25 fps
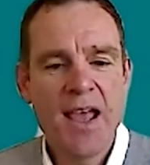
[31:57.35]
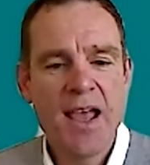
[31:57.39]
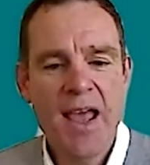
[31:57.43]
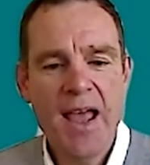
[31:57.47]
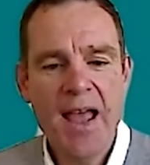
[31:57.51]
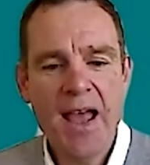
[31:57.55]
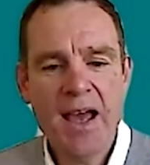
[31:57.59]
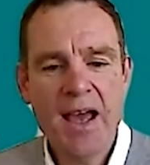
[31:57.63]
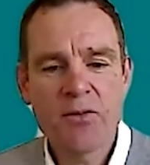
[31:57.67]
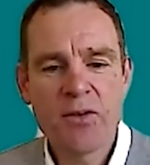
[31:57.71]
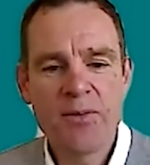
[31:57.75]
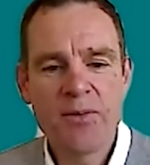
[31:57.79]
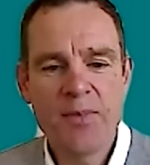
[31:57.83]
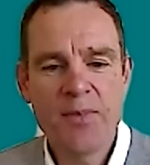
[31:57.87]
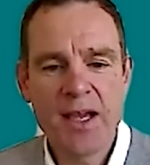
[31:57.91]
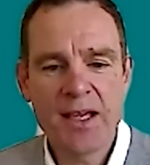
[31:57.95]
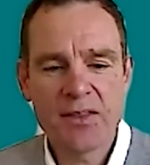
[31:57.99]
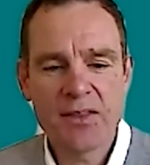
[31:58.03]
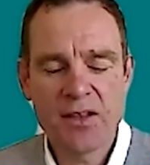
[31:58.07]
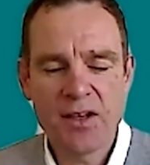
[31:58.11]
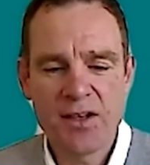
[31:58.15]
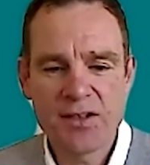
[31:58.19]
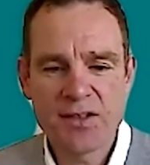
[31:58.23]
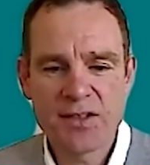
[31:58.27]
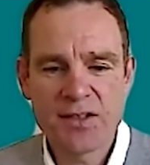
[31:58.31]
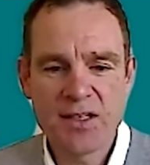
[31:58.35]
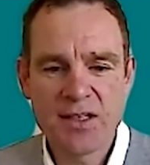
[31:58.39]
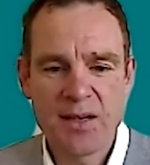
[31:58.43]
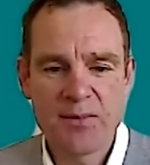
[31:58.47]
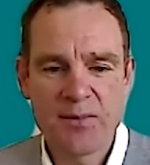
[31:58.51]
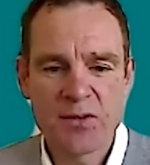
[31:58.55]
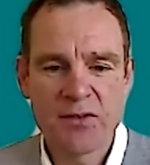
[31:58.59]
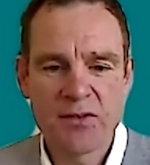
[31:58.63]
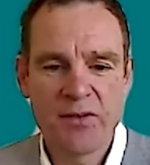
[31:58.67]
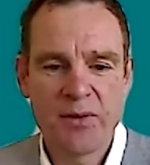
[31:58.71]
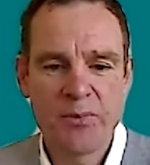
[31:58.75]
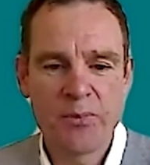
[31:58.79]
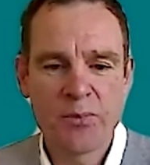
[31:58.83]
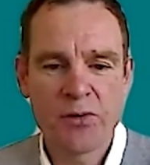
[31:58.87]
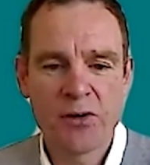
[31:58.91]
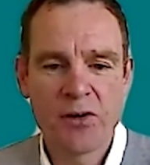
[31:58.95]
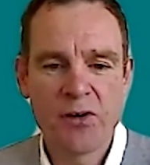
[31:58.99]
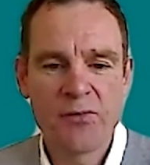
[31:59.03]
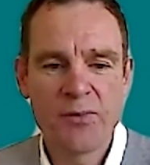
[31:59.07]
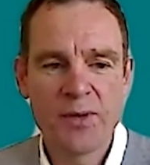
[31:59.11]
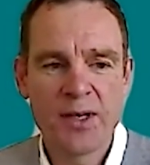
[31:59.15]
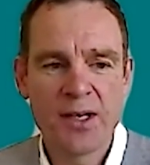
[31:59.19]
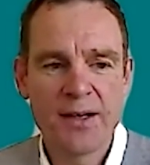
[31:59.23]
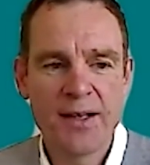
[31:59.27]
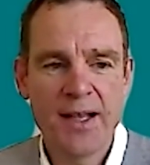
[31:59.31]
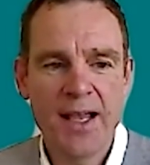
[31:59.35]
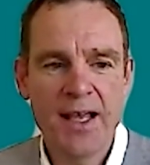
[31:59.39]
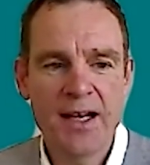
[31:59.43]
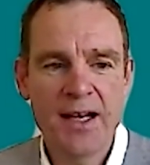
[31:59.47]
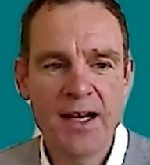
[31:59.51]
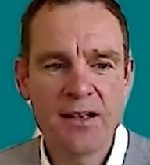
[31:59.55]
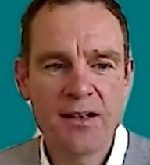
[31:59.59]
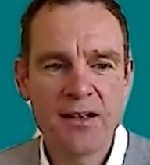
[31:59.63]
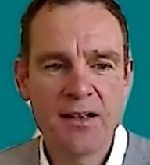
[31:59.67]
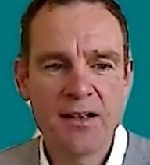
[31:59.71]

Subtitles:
How do we make those steps of improvement? And